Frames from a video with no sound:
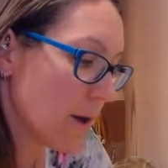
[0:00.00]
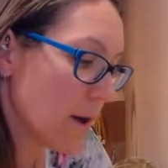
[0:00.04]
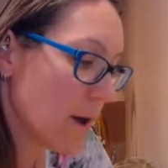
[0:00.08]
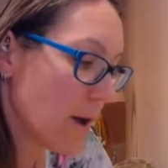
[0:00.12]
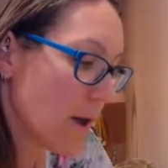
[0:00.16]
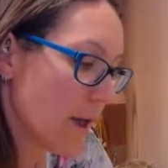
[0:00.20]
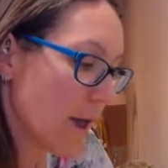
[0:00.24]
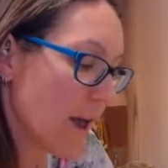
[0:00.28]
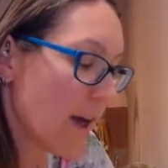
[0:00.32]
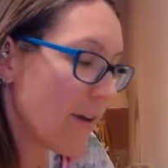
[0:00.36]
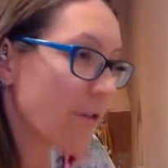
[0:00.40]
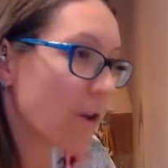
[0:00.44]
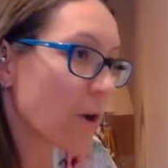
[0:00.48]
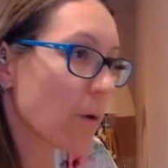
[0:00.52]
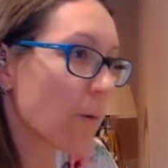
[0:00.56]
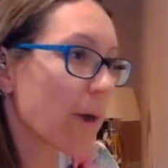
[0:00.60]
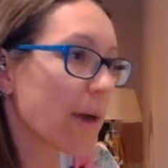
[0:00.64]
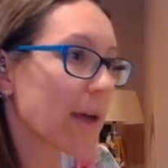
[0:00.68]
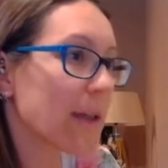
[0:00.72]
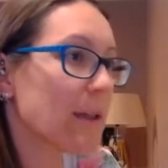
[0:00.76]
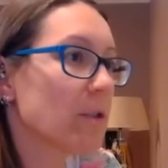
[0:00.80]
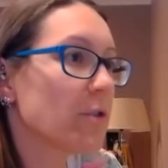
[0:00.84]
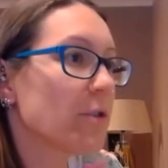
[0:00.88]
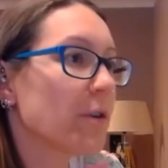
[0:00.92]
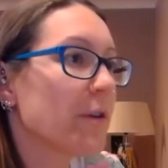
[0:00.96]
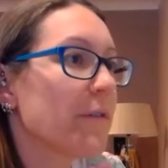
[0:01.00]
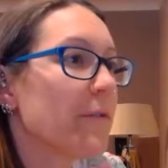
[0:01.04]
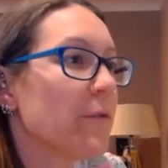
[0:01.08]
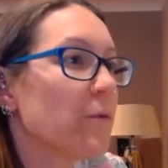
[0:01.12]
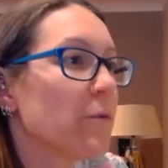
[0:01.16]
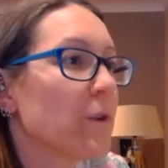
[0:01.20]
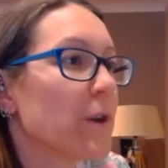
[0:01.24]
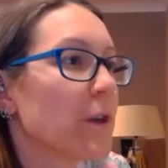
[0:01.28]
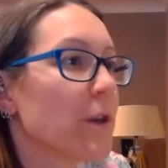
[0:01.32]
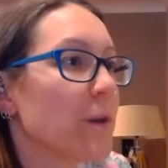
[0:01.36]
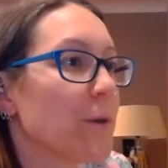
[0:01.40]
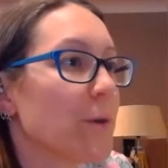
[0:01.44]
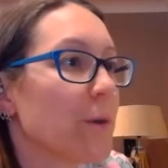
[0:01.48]
I'll have a quick look
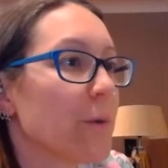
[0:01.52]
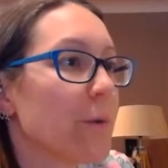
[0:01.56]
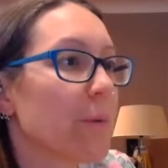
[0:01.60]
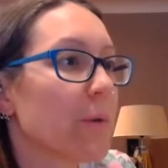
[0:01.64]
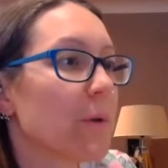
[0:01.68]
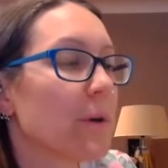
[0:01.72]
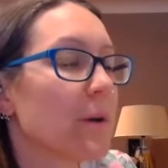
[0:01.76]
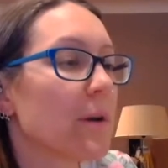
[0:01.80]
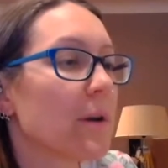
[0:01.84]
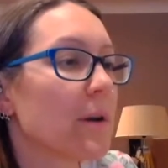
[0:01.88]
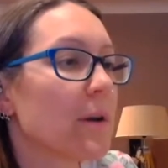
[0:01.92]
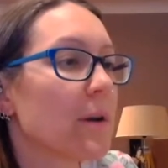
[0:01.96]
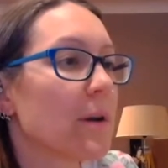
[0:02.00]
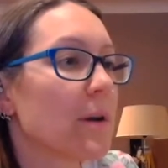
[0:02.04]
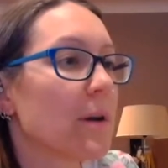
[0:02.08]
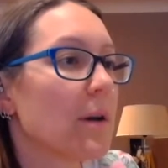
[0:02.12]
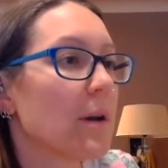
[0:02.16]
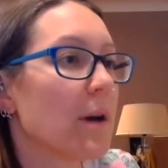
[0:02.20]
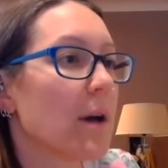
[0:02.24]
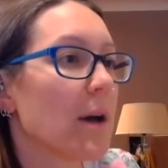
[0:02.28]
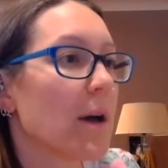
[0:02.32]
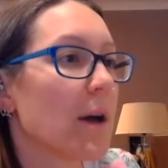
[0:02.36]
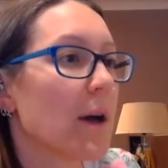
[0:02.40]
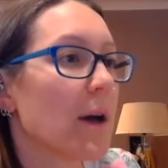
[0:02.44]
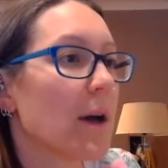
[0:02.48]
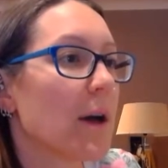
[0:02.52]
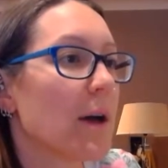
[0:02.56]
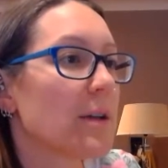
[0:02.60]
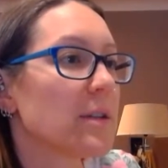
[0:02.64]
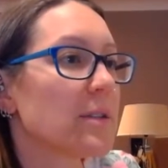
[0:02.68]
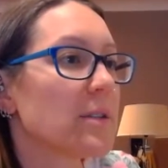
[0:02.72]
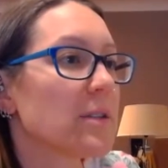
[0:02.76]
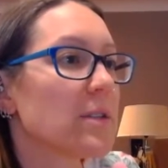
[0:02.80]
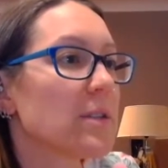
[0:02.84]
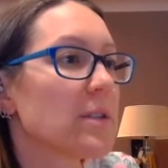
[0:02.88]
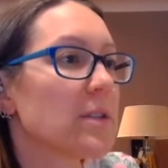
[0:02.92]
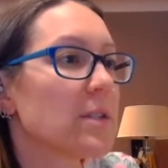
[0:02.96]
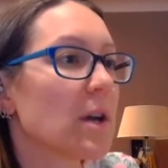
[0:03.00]
for you.
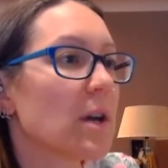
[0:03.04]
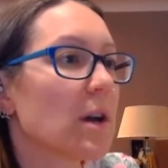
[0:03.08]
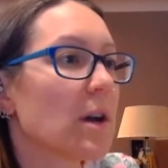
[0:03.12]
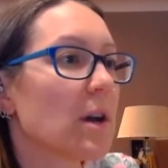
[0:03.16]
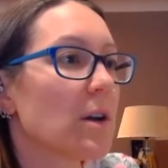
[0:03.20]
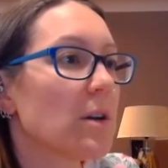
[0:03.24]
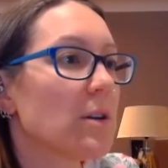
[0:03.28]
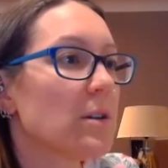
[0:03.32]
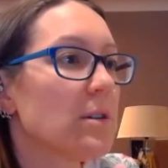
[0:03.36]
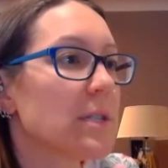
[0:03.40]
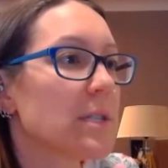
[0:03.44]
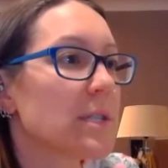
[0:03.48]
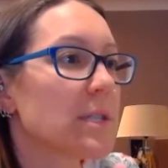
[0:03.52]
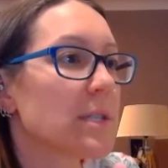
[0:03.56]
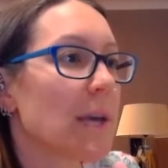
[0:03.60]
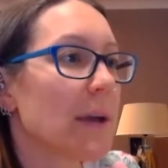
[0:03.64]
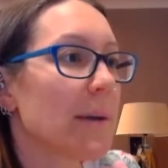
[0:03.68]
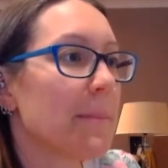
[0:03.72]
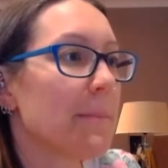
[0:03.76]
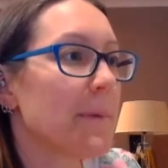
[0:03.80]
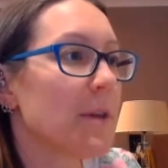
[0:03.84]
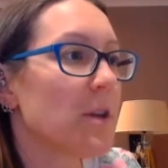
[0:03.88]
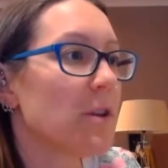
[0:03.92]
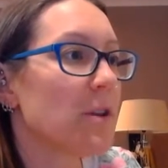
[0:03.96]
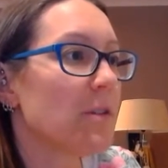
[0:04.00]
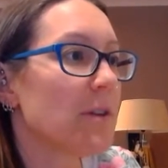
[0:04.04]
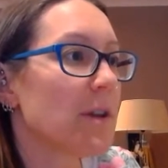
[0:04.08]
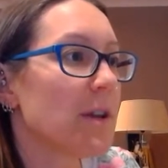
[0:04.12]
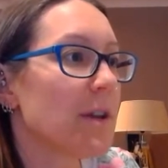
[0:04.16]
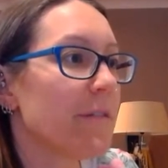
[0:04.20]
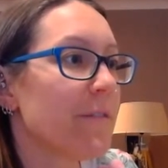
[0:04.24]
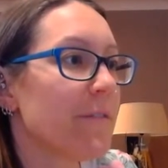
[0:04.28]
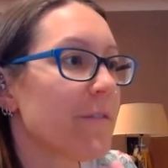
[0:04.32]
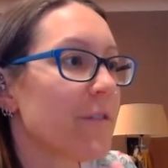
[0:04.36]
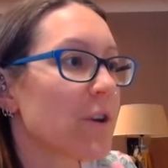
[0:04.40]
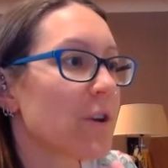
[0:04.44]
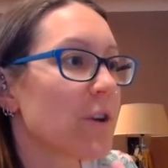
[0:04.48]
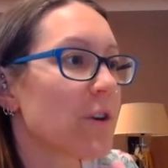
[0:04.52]
So Siberian
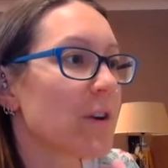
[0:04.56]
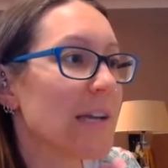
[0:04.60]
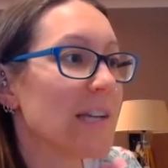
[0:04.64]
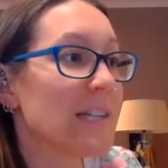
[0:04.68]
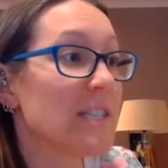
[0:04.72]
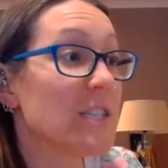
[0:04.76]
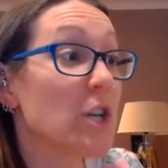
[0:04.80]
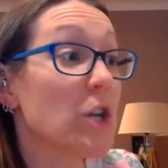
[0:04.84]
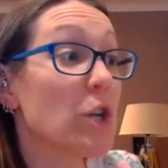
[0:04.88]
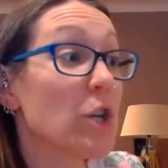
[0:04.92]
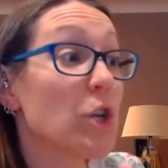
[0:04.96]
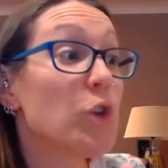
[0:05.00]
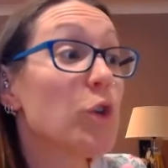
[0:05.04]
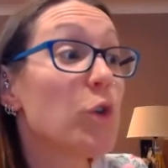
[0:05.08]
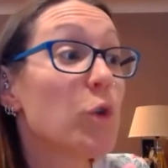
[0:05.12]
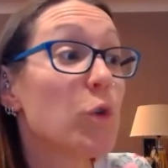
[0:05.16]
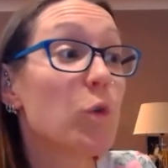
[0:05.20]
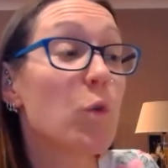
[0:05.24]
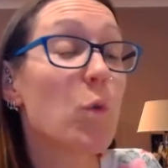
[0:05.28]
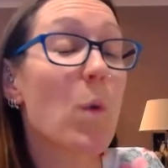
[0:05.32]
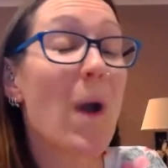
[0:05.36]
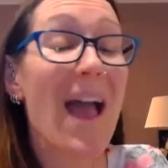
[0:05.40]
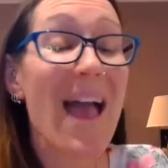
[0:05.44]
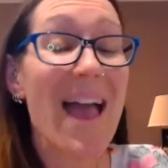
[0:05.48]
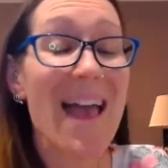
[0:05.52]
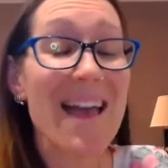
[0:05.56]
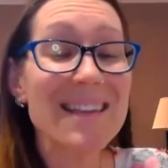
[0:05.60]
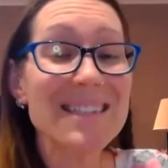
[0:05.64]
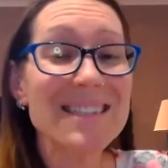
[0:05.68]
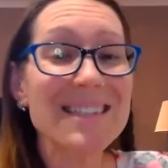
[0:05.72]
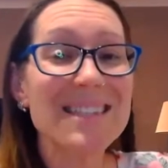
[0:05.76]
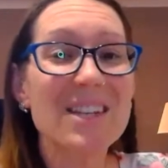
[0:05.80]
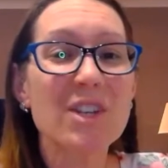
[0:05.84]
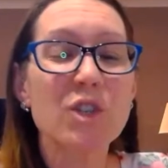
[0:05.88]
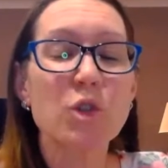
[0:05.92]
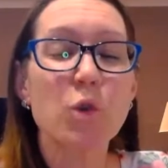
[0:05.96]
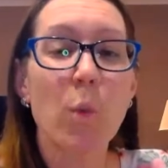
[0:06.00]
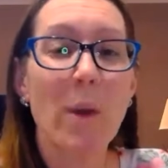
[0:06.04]
fir is US
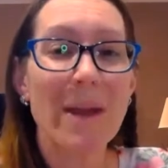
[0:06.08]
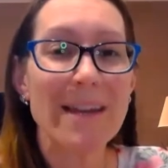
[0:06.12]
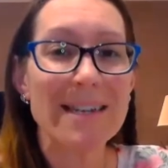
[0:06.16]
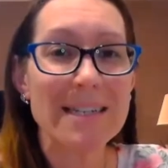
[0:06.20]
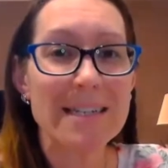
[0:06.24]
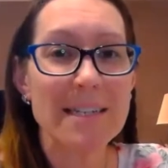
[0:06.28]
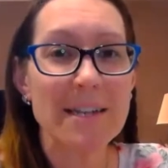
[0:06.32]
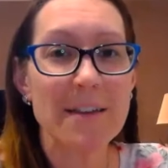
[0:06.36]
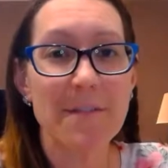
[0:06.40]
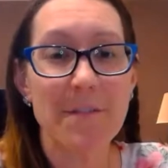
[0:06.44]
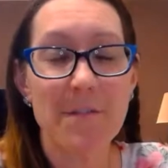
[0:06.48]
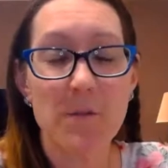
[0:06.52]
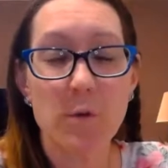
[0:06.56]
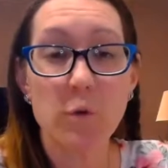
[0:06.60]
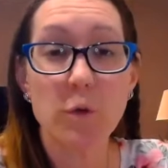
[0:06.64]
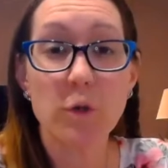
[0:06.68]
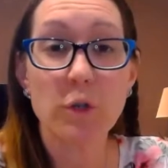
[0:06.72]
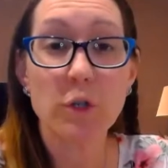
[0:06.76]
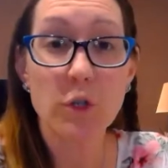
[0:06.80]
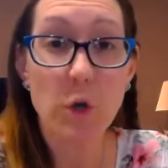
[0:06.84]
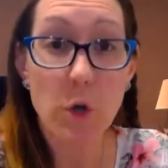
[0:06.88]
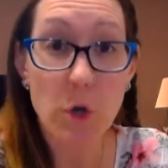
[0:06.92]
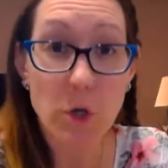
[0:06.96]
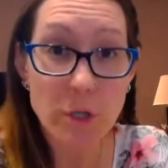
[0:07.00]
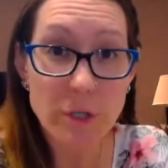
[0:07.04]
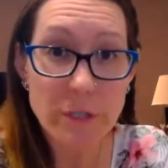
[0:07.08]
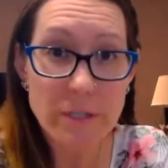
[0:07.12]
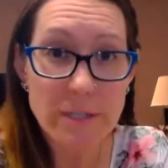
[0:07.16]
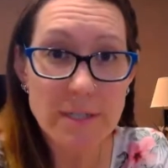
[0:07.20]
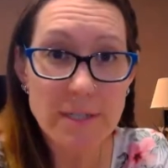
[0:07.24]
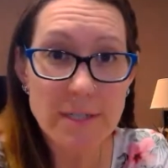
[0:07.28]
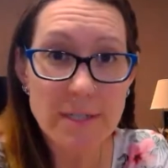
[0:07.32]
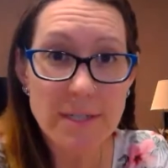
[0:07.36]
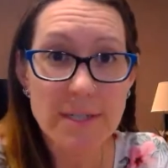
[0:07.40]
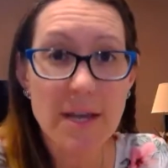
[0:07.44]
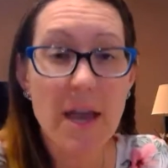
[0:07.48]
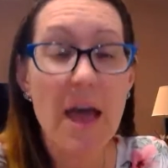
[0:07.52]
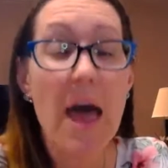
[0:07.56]

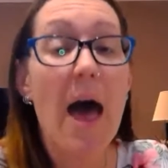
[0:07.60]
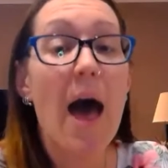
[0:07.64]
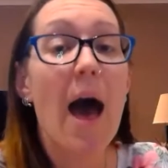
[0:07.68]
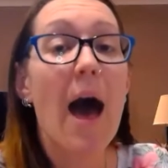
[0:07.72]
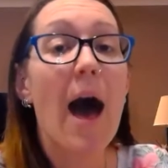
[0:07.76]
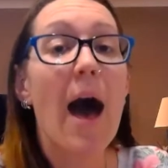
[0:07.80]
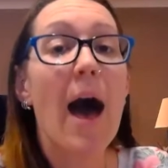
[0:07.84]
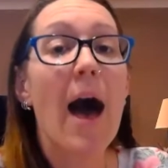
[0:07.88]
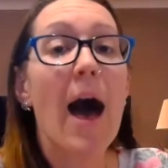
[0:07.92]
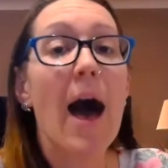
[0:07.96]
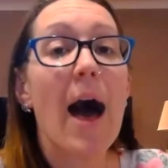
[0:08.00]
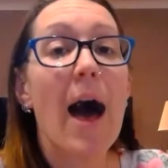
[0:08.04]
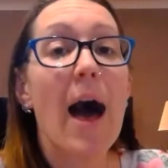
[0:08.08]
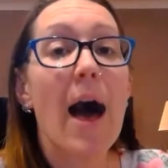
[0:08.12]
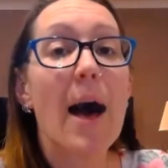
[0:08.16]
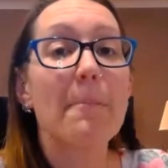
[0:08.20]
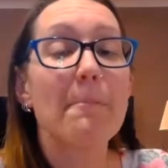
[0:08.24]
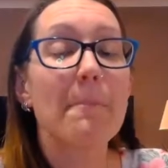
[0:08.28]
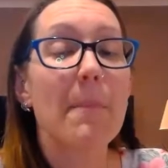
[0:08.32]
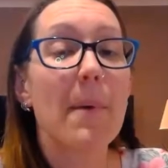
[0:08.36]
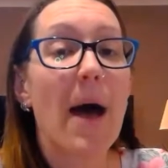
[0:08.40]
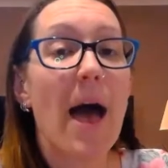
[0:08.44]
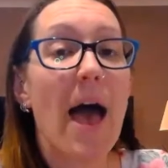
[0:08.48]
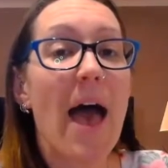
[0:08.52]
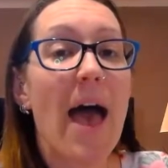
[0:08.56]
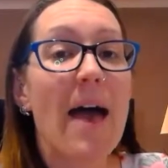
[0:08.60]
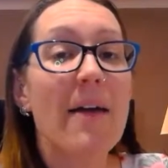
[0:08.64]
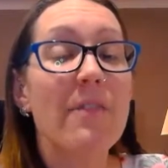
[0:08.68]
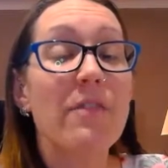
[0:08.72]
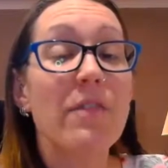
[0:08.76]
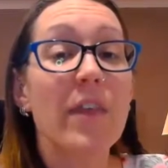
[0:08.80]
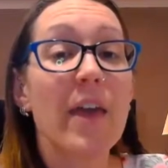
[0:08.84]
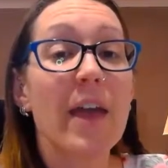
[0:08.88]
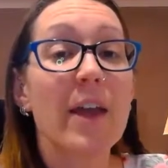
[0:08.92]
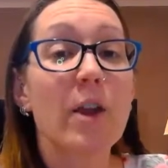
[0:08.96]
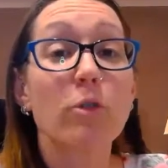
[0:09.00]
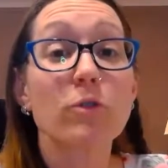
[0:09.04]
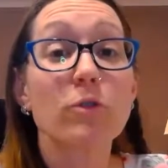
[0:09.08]
$24. And
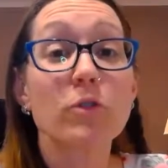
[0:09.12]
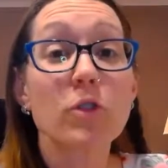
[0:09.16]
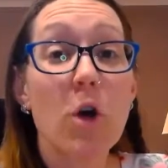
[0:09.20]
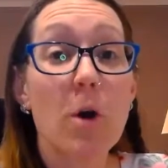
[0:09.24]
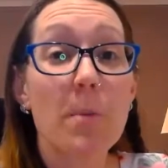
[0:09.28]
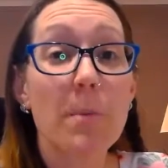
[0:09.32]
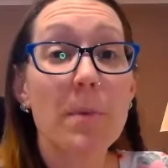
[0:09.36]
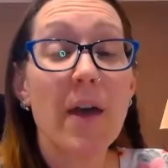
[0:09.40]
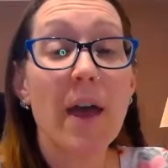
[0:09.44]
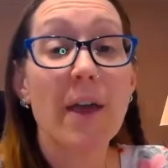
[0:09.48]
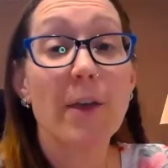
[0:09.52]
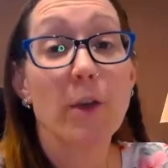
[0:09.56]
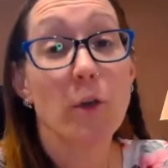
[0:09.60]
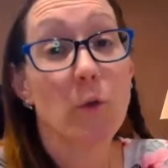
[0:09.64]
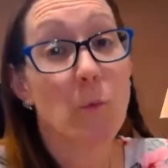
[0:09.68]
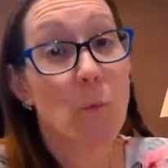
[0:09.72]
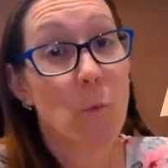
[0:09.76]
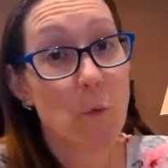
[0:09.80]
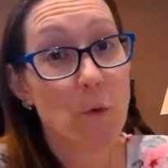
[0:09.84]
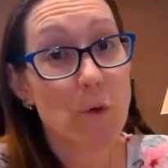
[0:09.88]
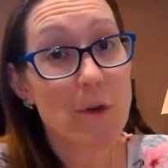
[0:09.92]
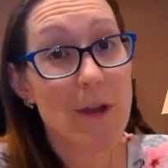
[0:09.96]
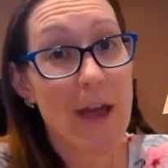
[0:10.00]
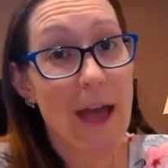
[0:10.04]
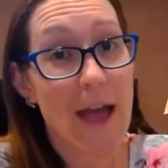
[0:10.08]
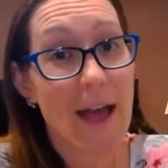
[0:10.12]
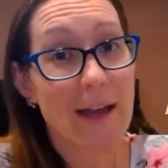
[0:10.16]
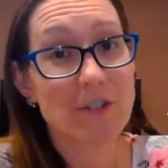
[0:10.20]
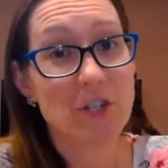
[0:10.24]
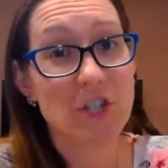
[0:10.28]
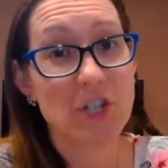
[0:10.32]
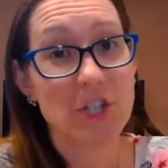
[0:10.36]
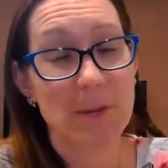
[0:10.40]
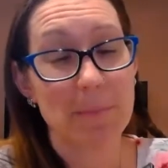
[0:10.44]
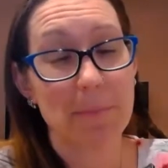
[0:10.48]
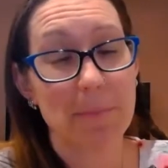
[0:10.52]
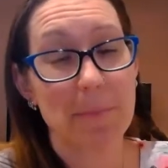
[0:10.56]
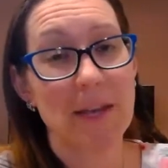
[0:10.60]
then on top of that, you would have
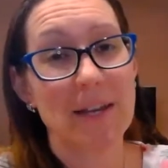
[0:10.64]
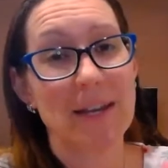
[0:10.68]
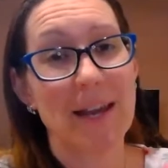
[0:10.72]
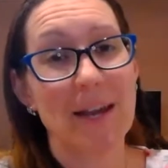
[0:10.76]
shipping.